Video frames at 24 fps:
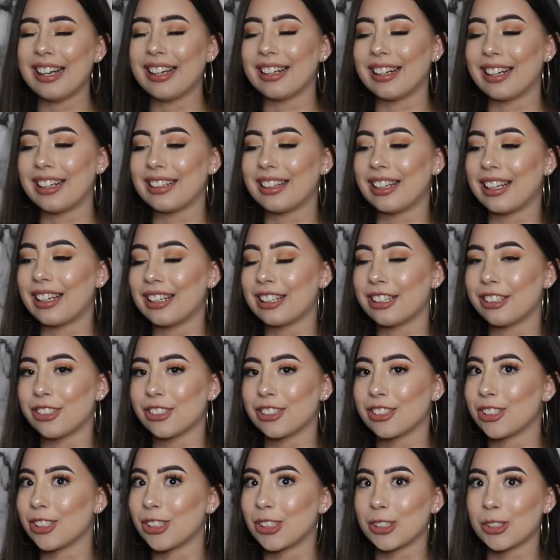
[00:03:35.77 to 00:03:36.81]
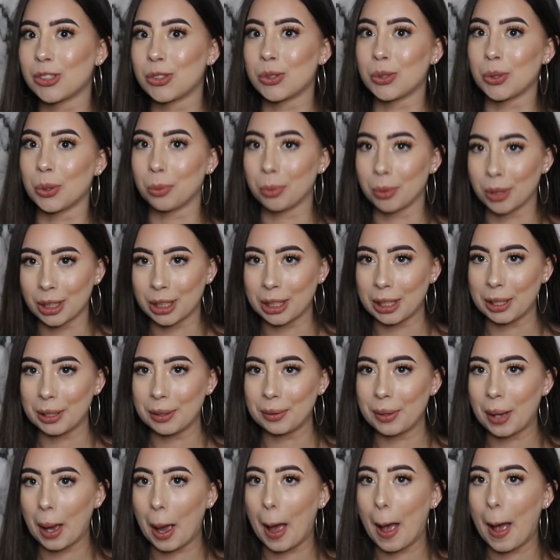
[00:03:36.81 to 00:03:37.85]
and I think it just looks super
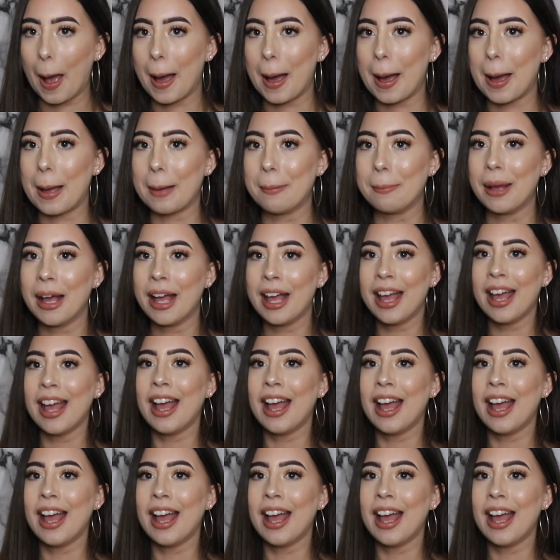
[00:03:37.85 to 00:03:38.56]
cute. I'm